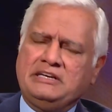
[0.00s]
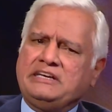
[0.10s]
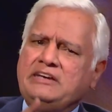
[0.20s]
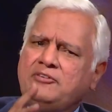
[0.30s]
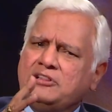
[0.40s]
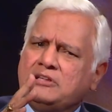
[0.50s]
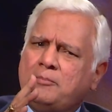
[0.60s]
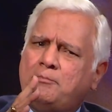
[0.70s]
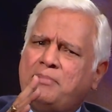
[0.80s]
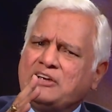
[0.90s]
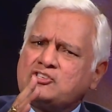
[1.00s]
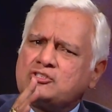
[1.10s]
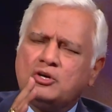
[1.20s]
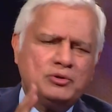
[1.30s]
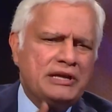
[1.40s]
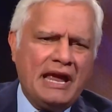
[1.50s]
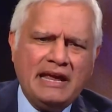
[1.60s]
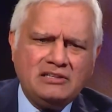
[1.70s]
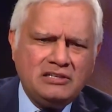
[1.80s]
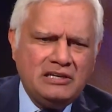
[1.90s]
Even the best-known
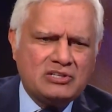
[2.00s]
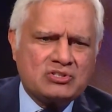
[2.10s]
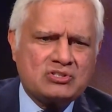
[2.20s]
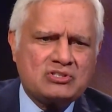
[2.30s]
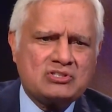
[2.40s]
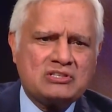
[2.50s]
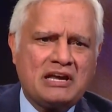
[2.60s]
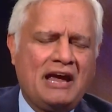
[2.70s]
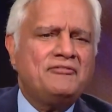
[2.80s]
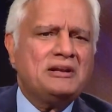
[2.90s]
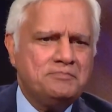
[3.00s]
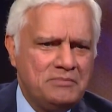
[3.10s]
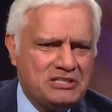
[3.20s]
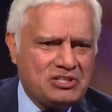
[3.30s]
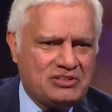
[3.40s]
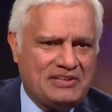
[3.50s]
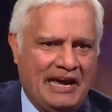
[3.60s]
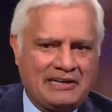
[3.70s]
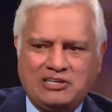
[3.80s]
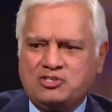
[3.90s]
atheists have admitted
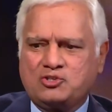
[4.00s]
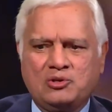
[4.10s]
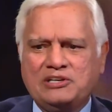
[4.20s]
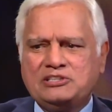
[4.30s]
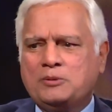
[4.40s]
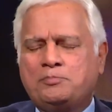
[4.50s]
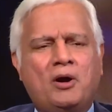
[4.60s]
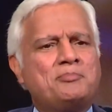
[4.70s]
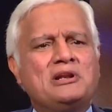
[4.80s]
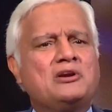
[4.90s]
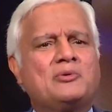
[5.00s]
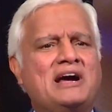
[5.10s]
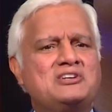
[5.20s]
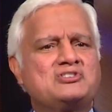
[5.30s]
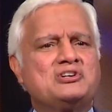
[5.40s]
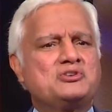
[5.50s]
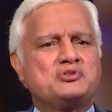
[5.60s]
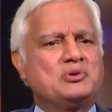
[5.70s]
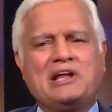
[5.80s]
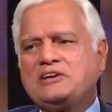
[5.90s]
that. It's only the popularizers
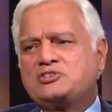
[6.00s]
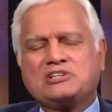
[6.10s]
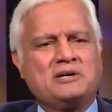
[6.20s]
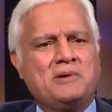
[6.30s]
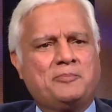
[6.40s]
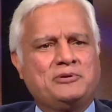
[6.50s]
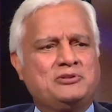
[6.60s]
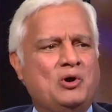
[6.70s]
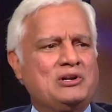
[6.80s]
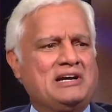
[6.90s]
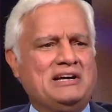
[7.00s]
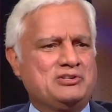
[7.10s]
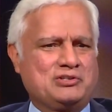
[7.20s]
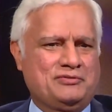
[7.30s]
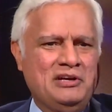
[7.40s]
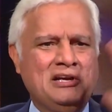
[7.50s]
who like to come up with all kinds of